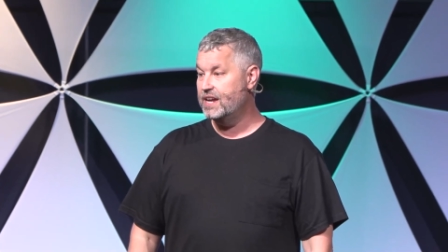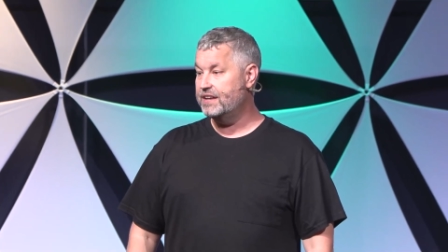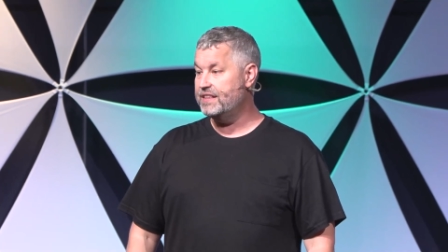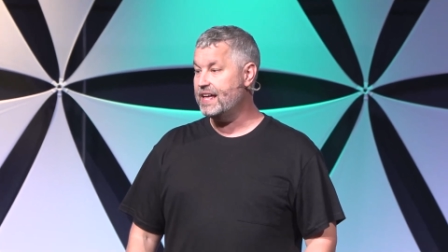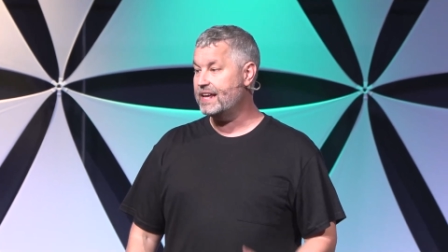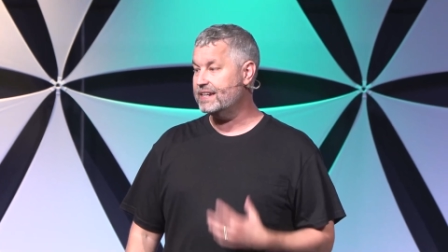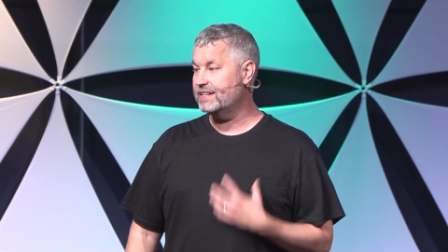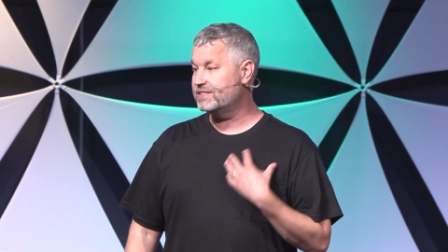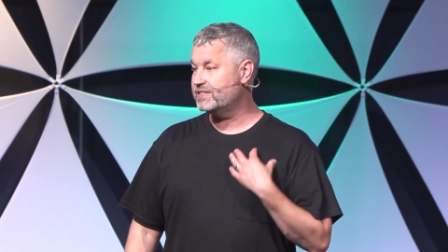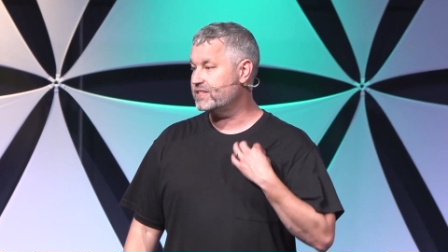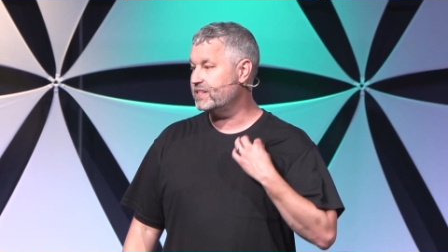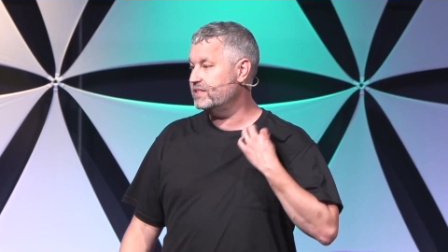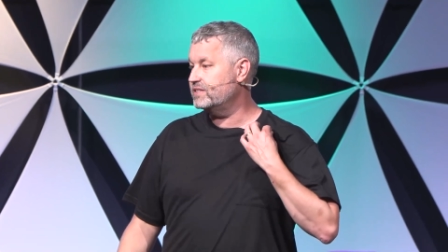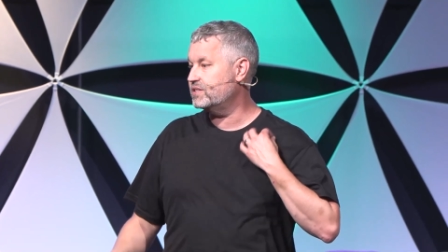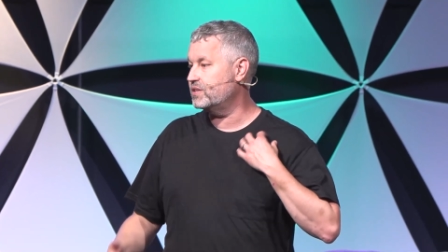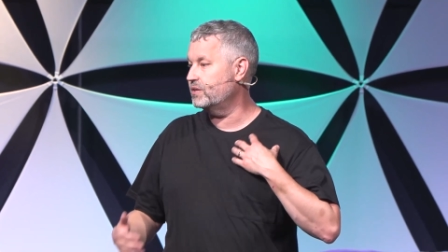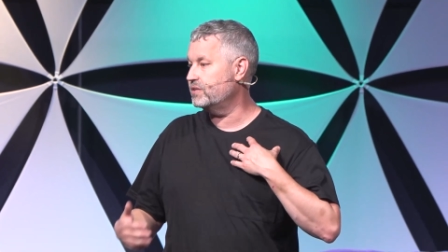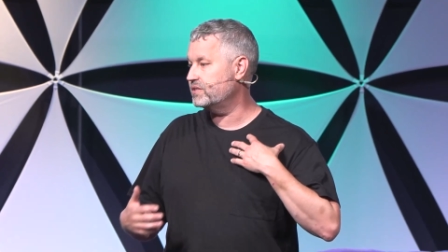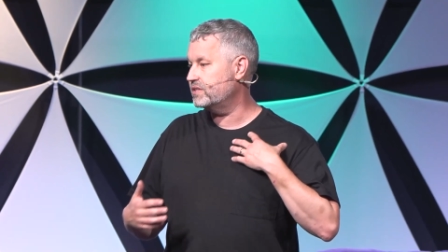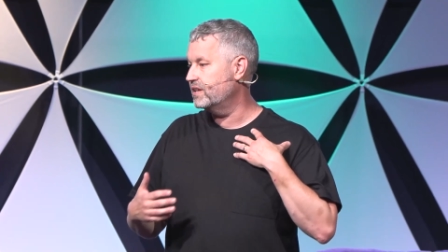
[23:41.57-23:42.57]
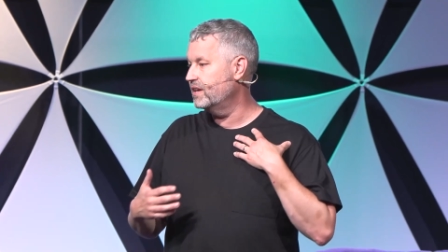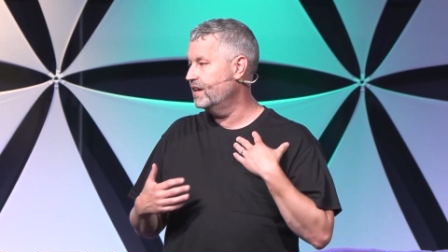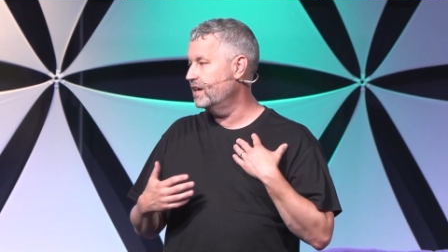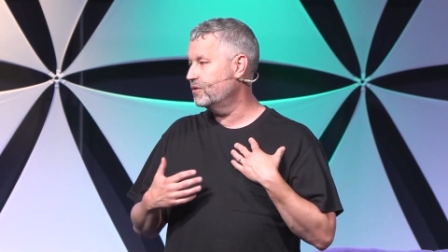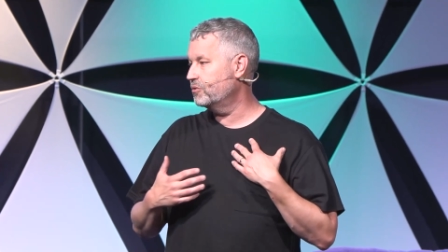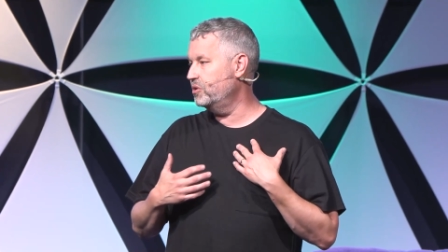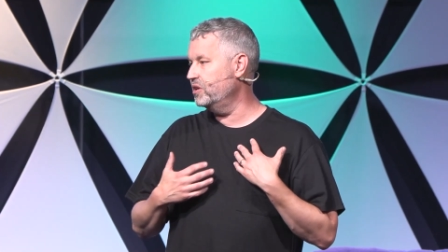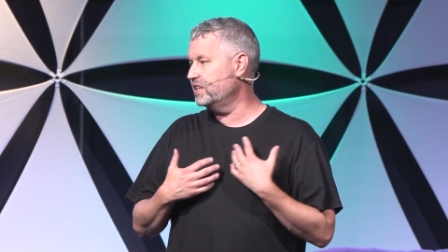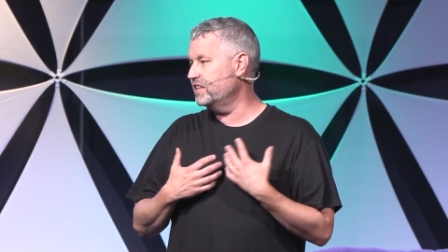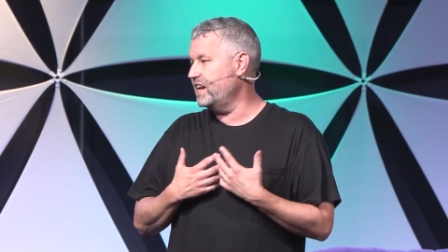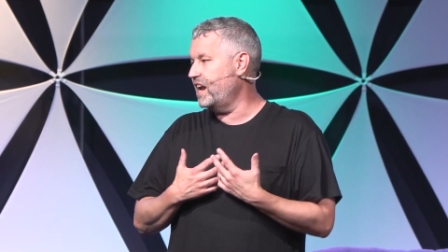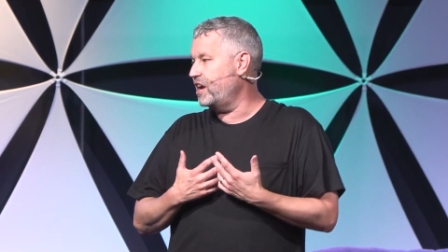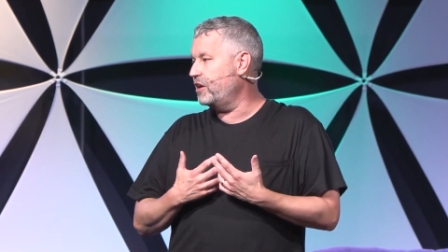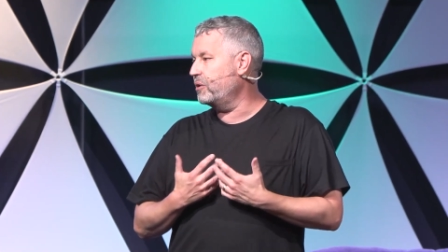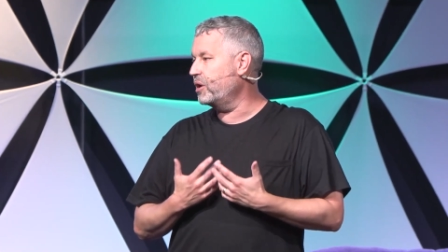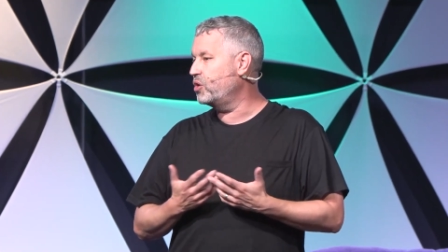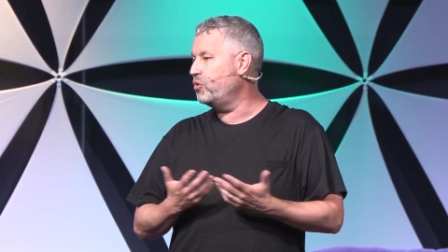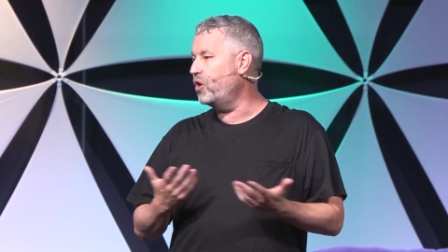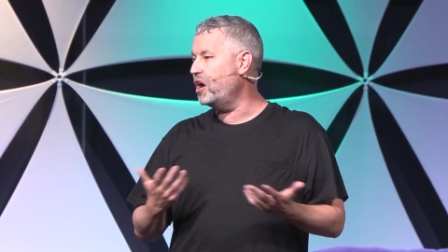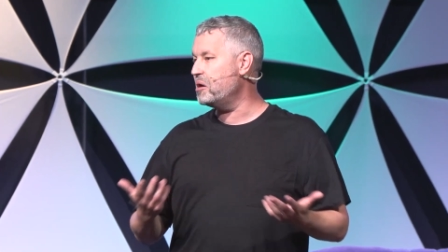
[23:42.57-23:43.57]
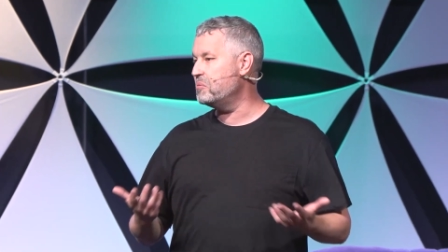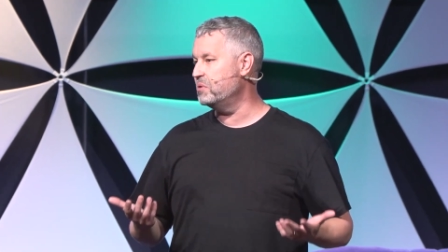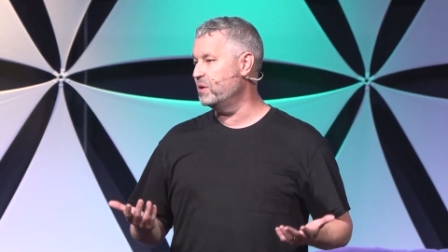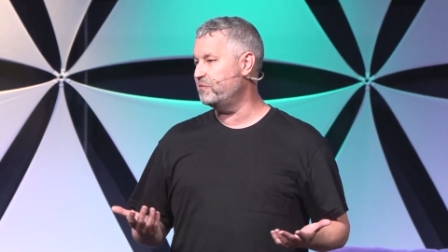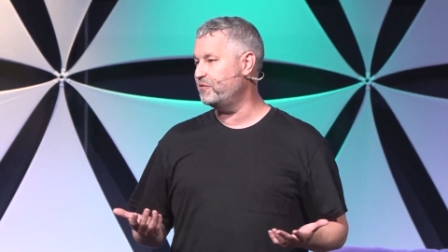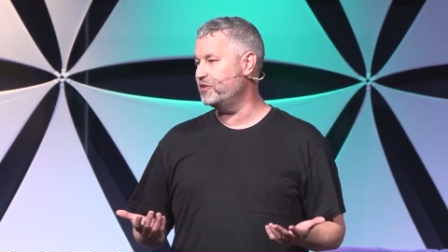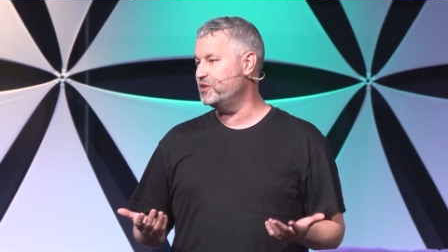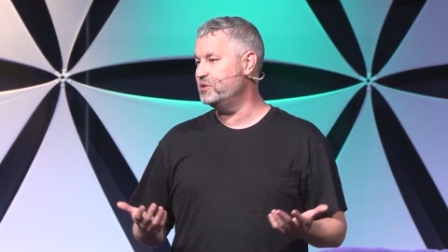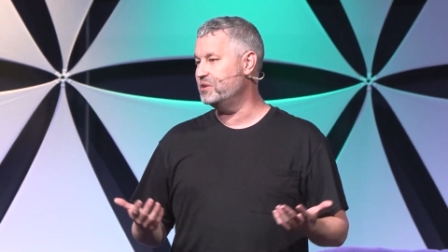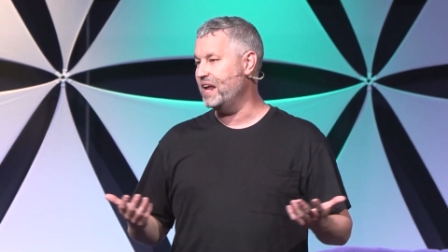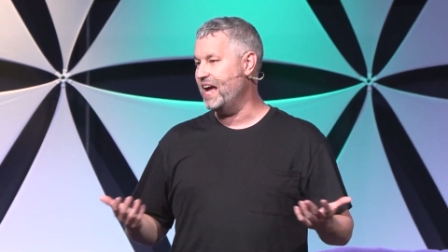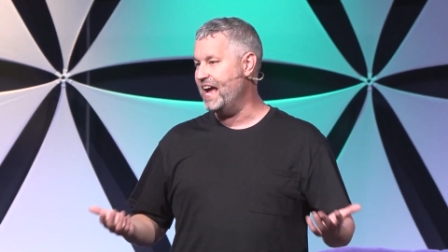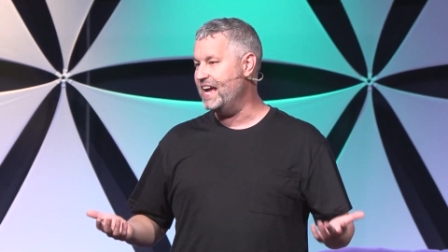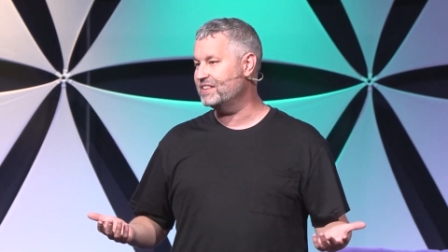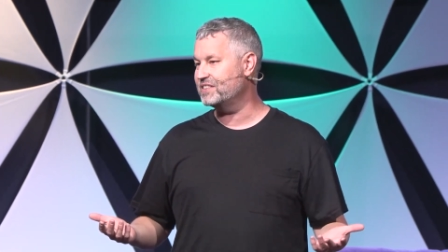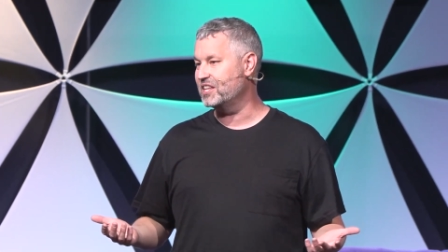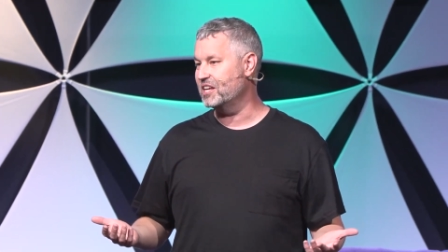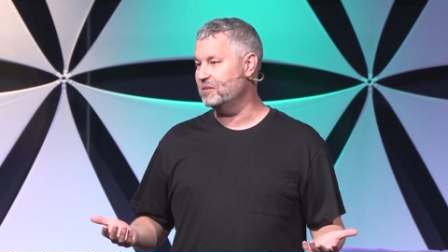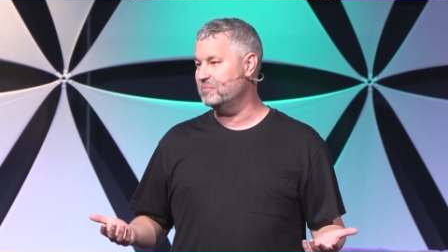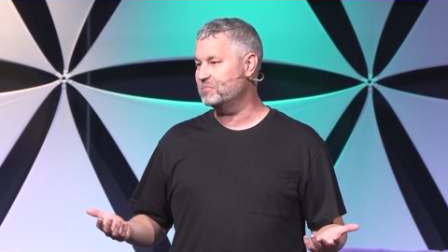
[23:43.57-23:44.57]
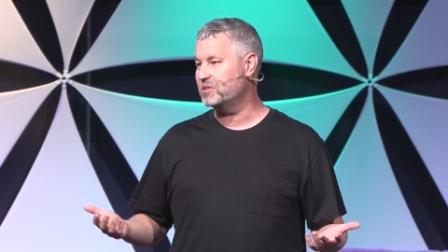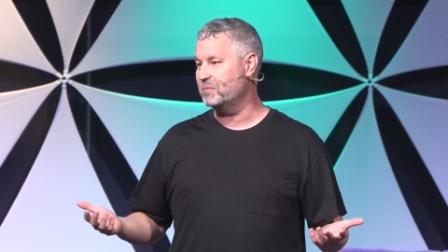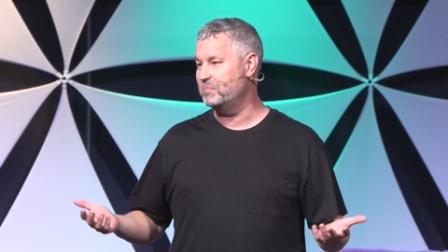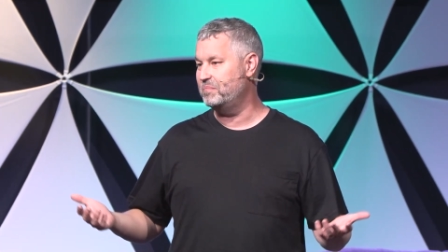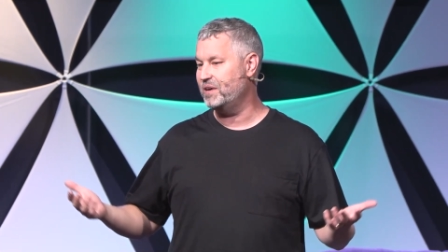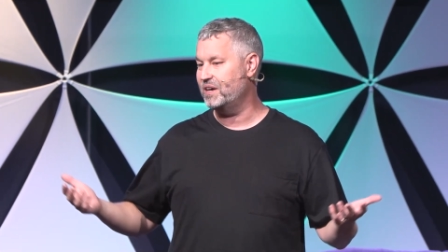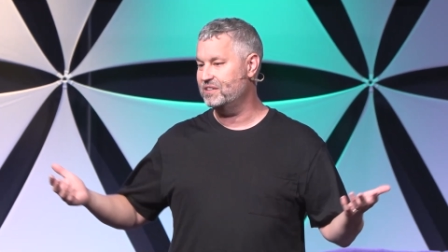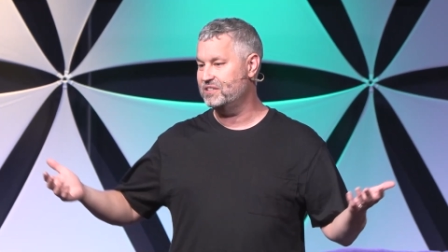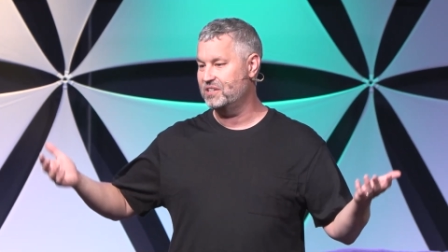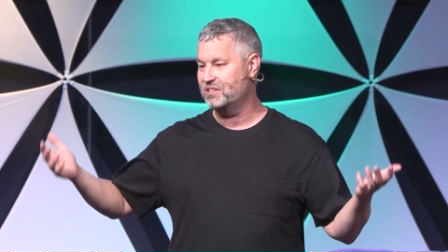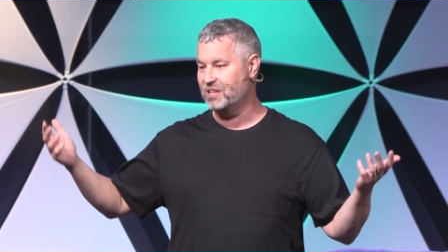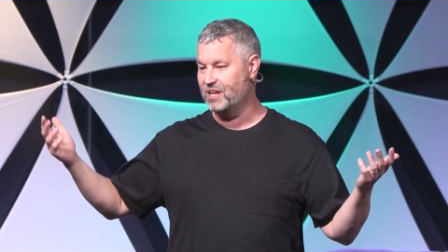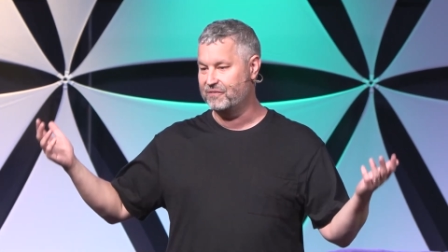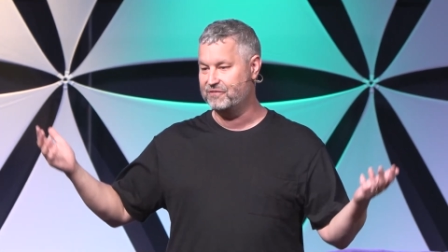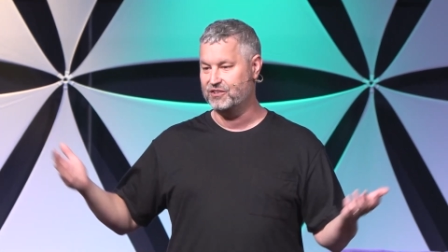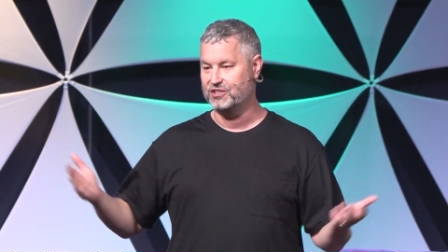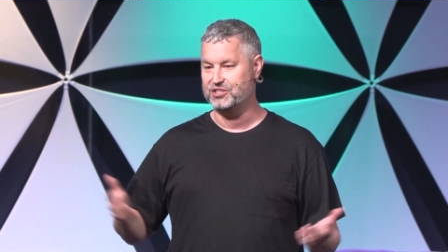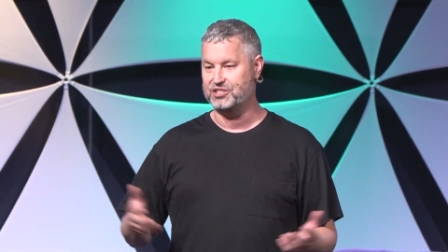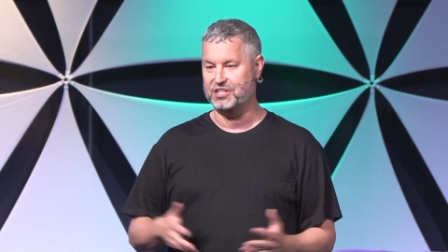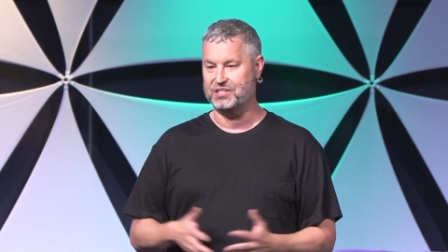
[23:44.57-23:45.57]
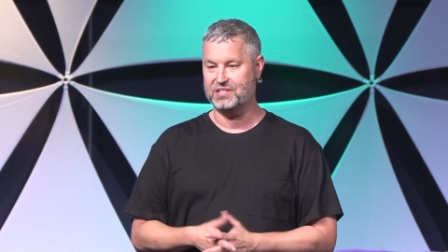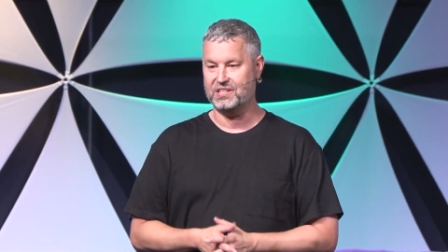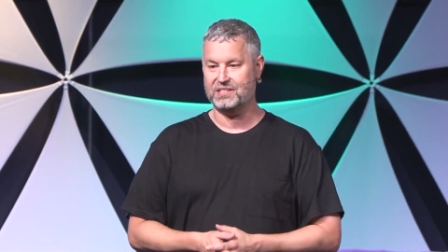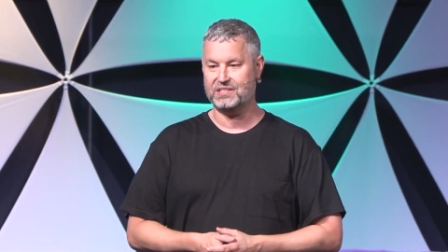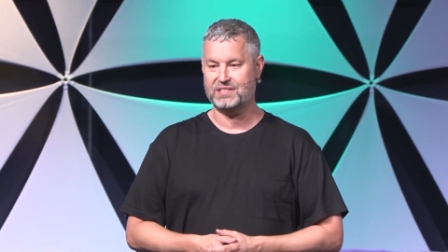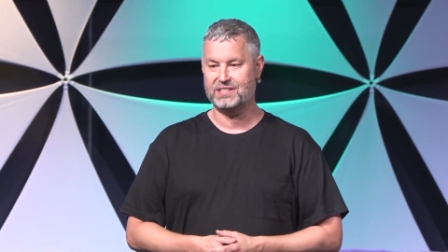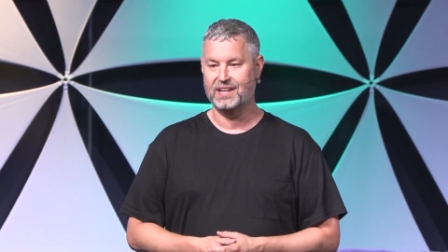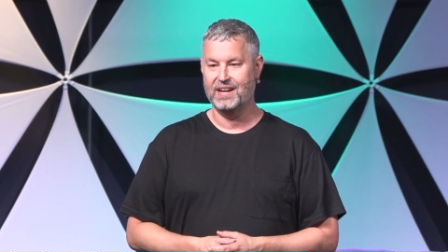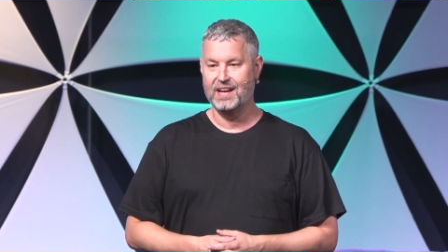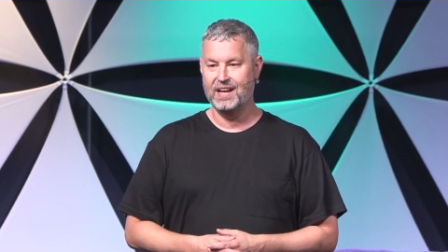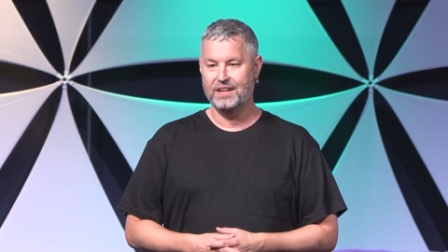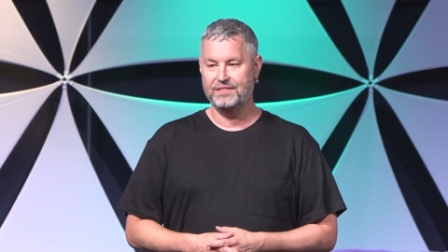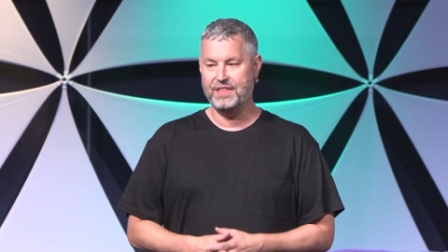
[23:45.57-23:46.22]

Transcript: In that instance, there's really not a requirement for you to hate them compared to your love for Jesus.